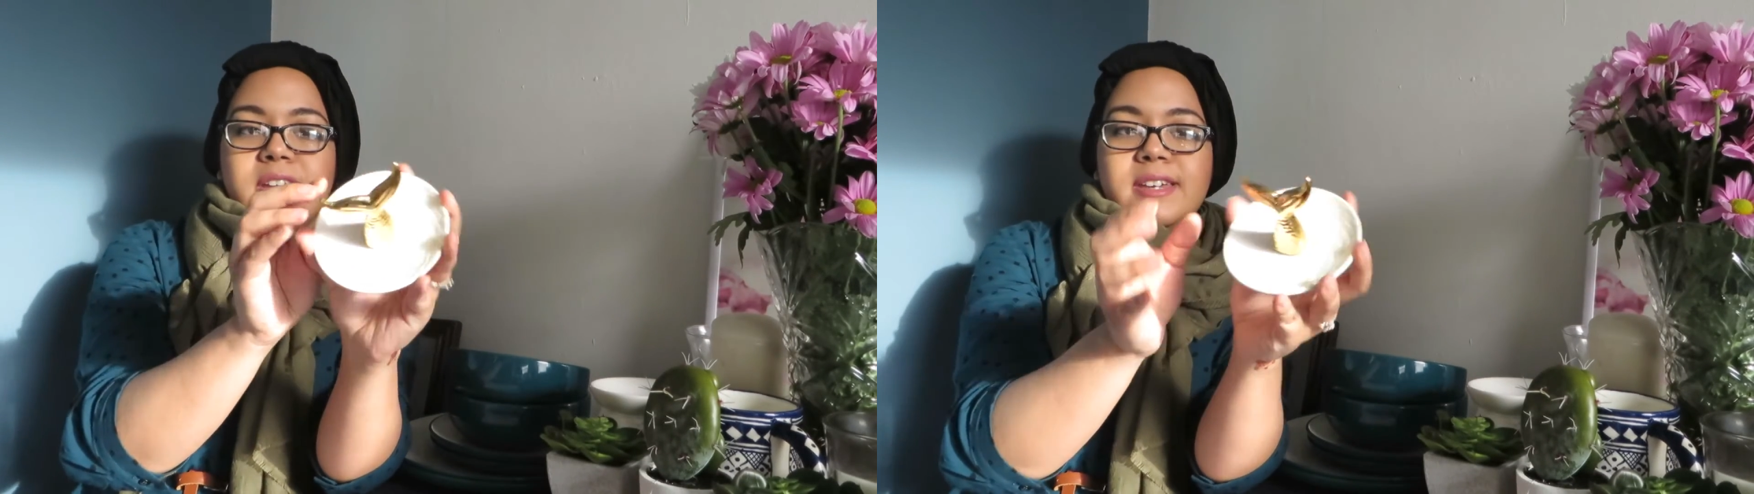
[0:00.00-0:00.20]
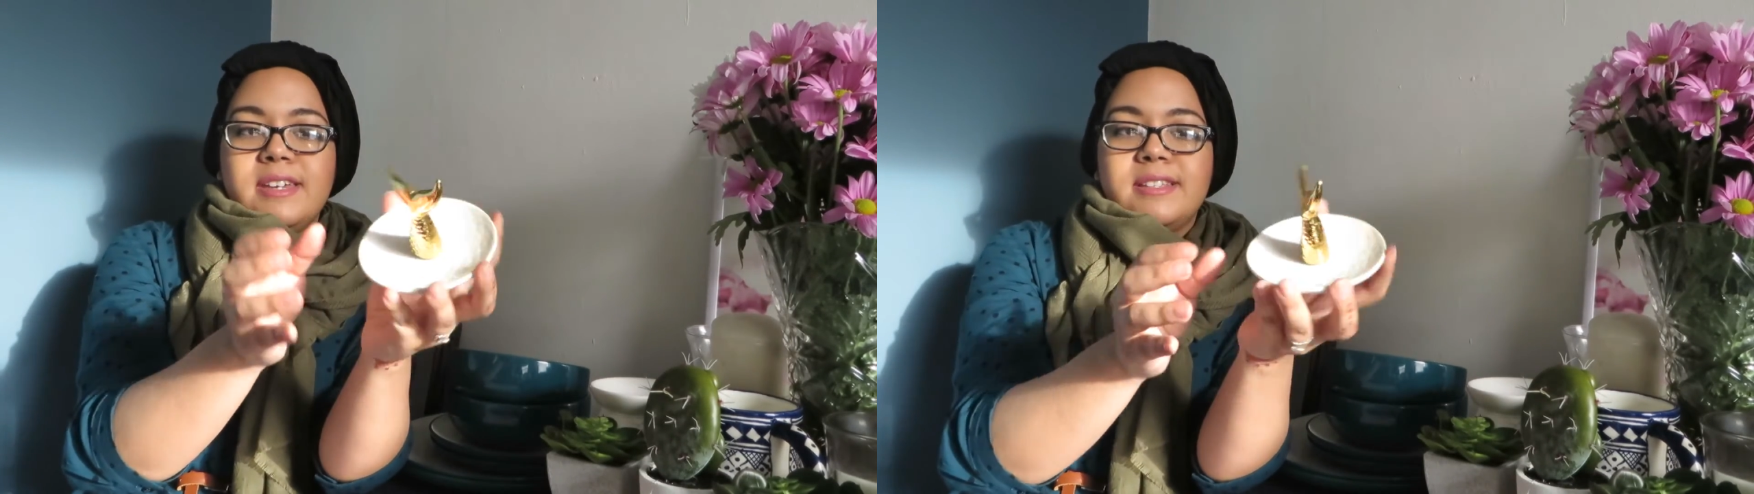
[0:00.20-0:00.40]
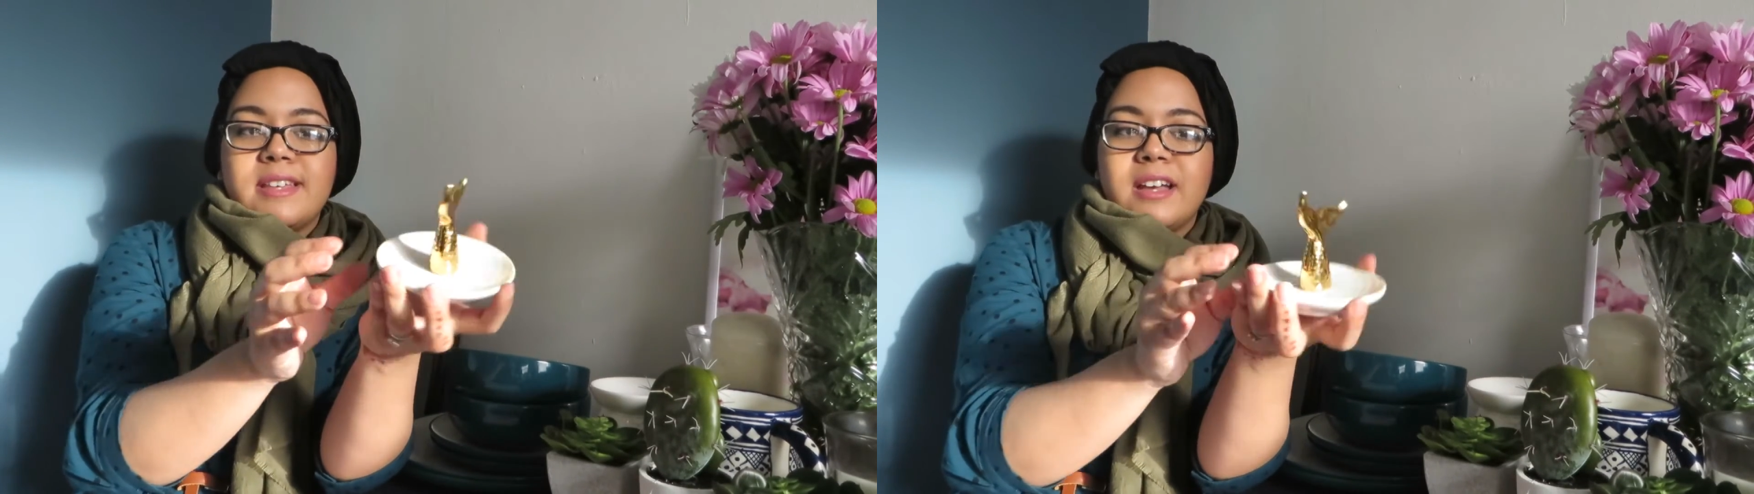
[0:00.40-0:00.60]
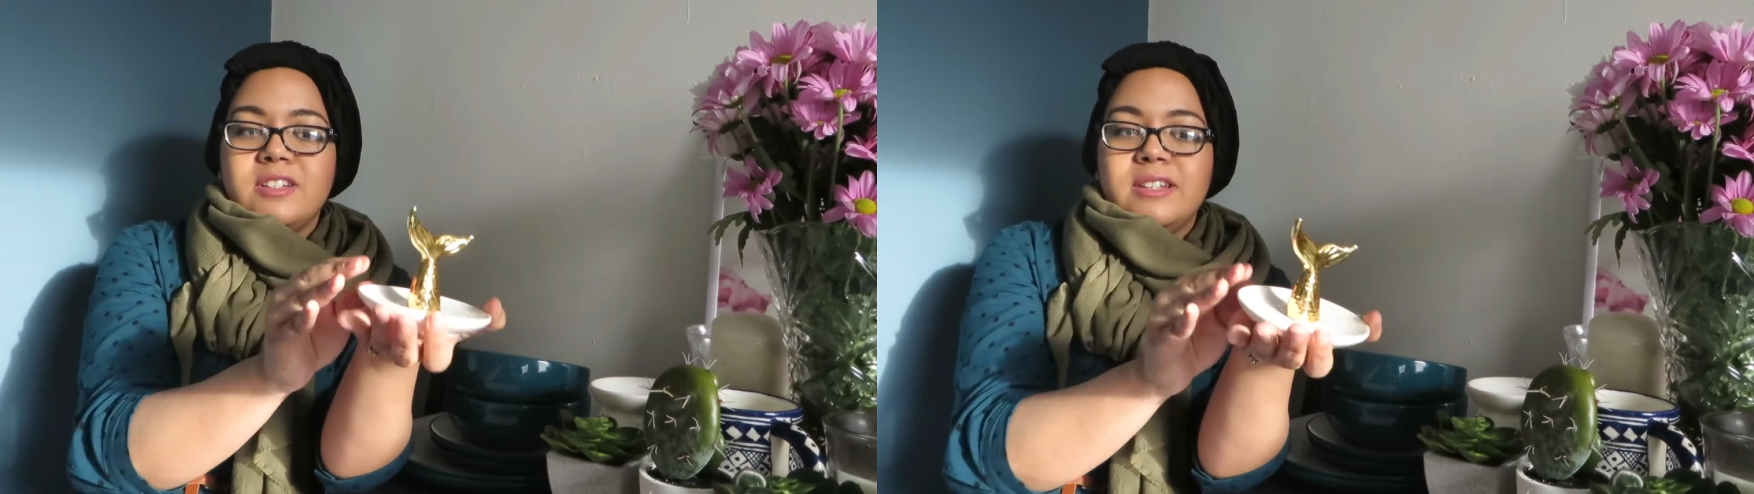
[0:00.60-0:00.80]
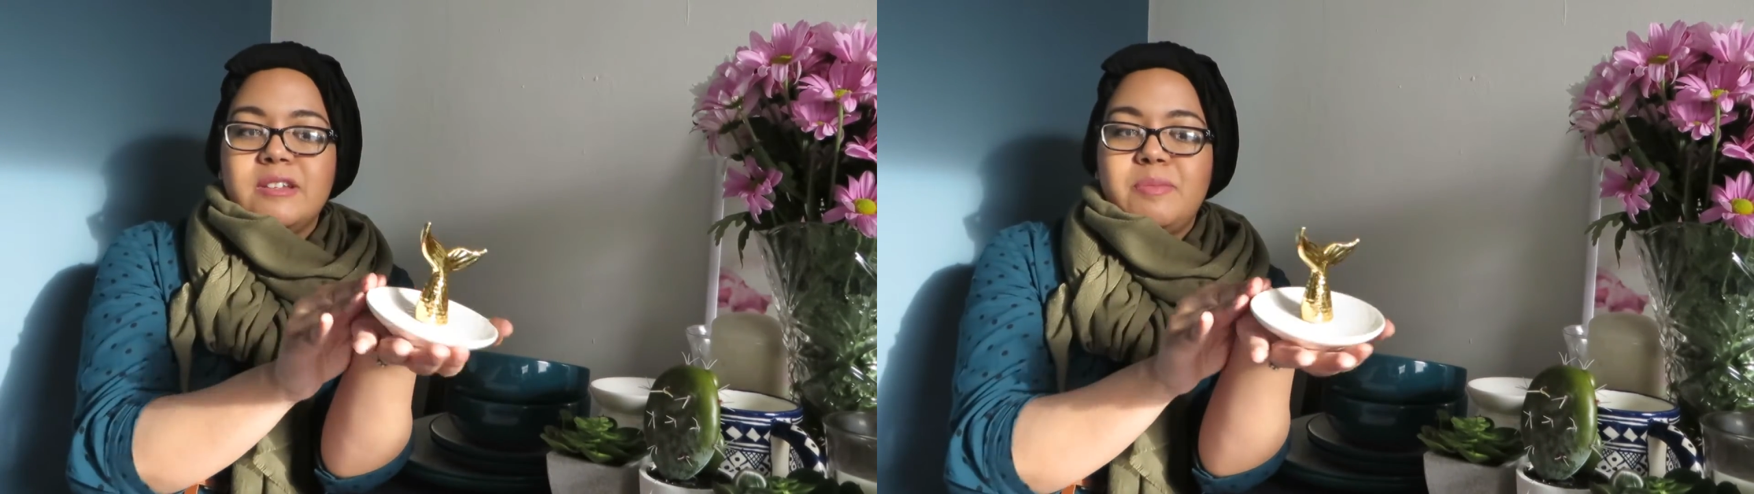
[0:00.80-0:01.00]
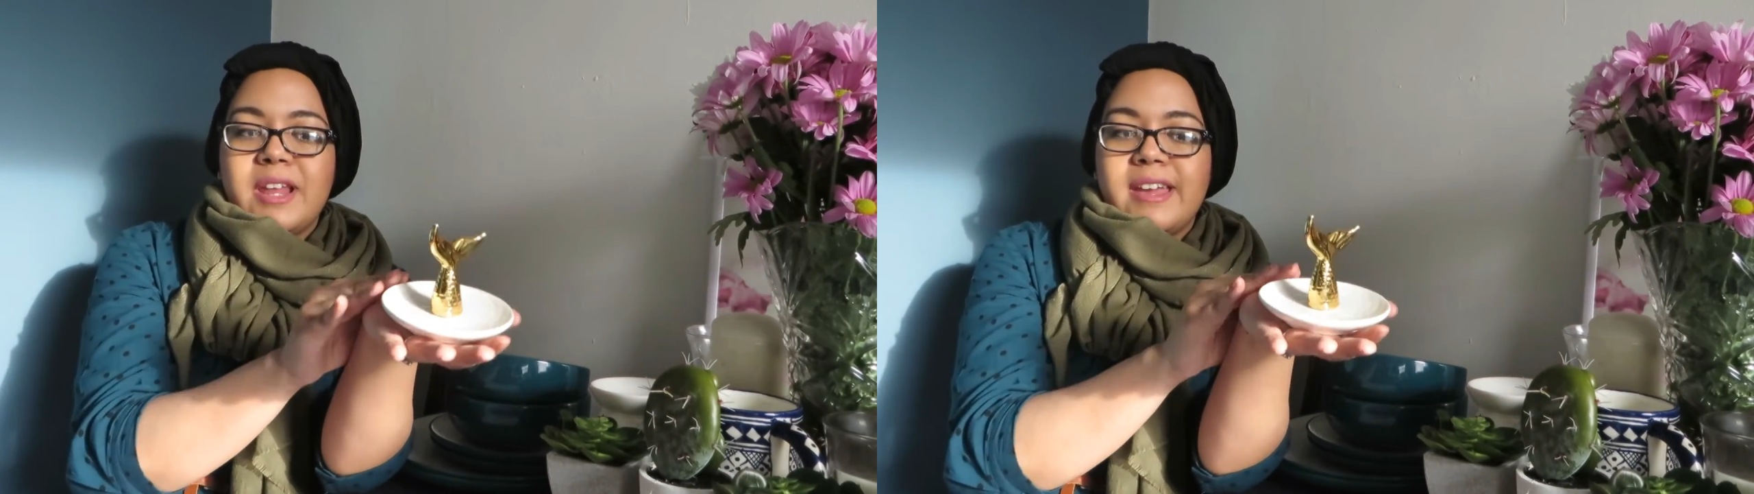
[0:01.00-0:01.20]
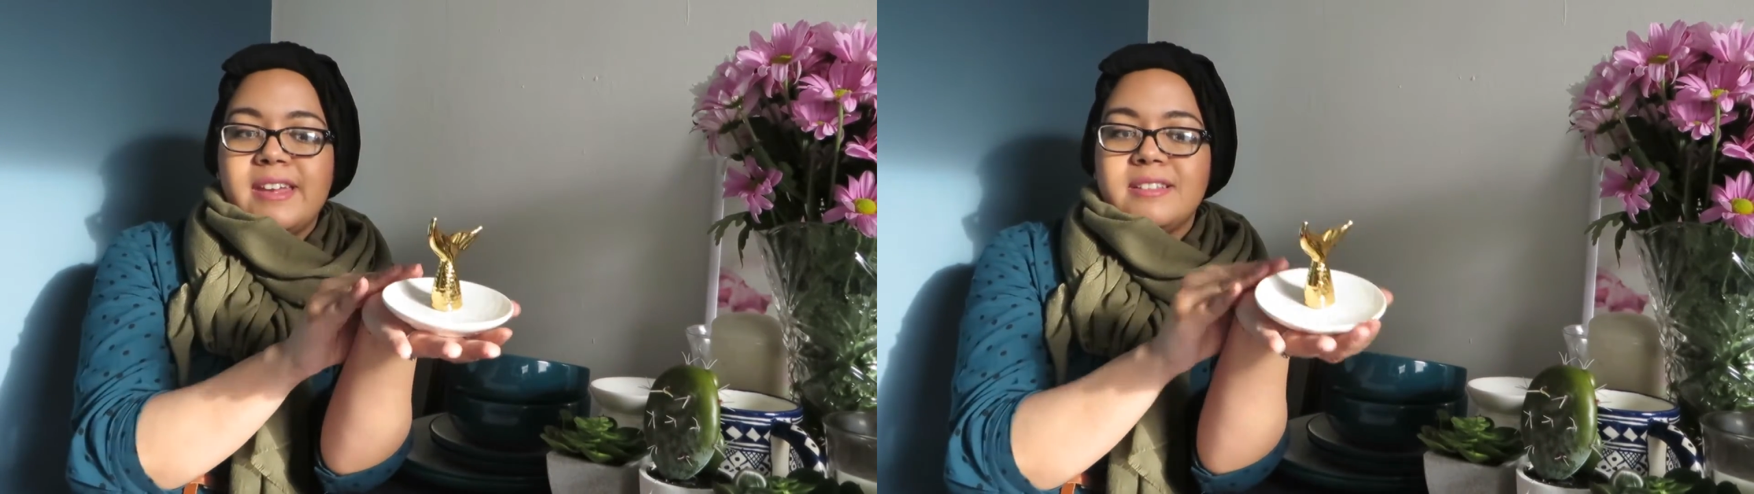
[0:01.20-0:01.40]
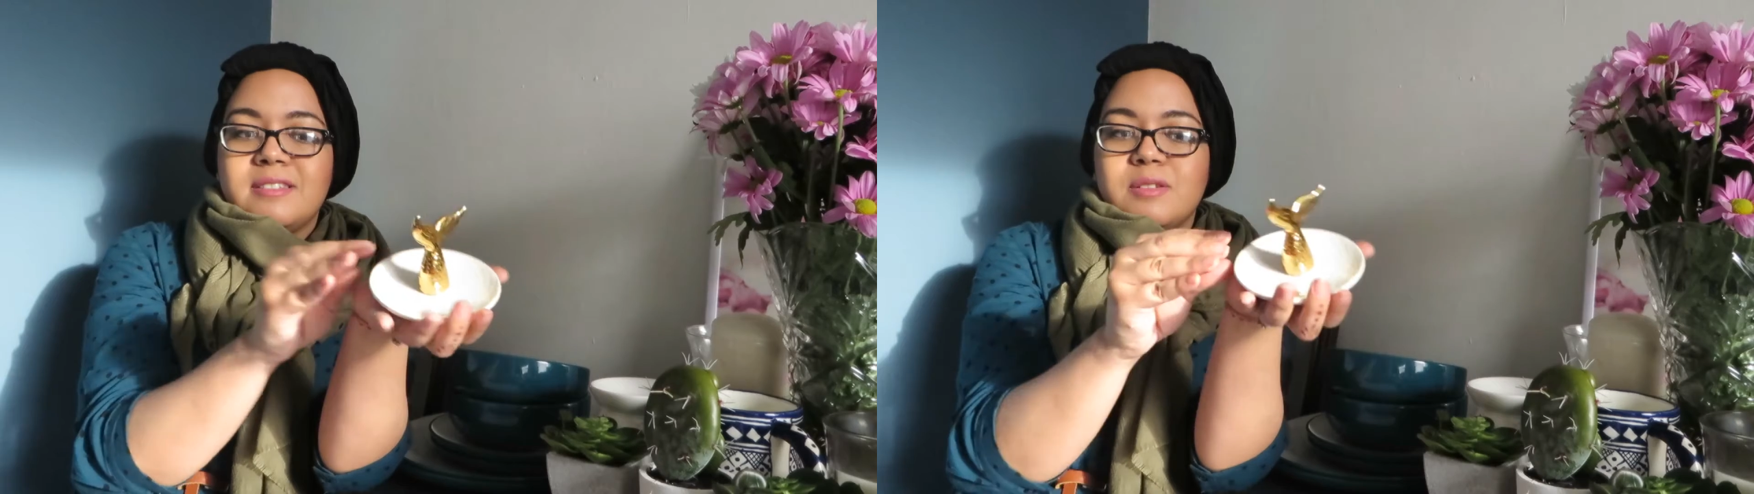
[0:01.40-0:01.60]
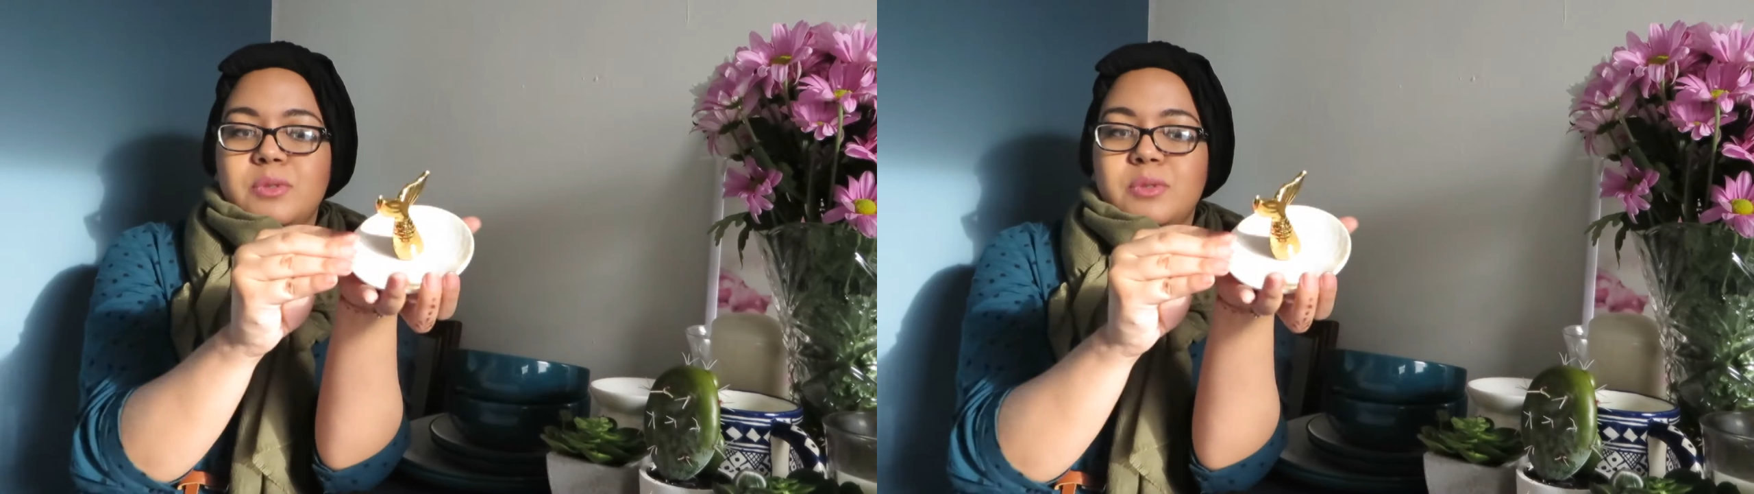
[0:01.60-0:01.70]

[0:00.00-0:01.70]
It's actually a plate